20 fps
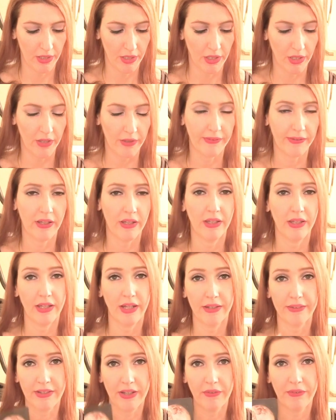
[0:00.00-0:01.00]
Because
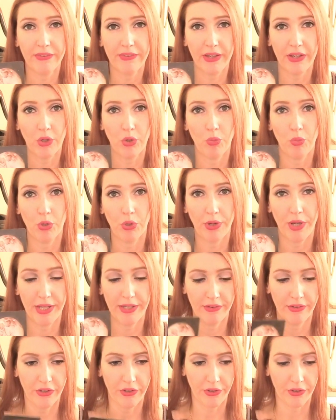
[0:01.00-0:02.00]
a tough cycle will
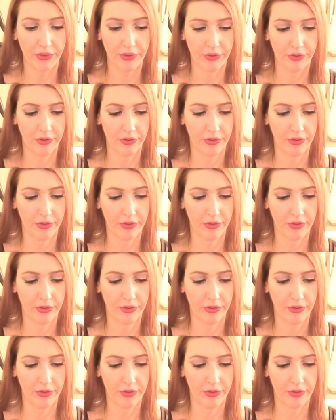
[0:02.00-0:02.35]
end here.